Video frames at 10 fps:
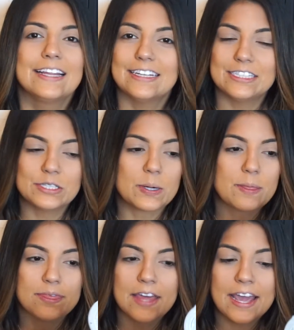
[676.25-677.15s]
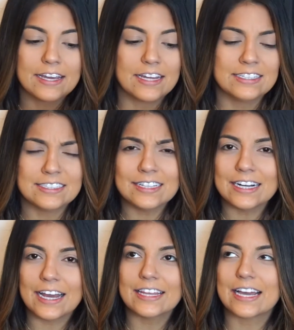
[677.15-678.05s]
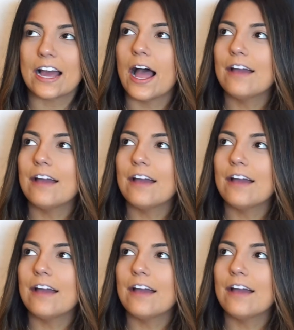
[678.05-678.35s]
This is our thing. And Dylan and I, like,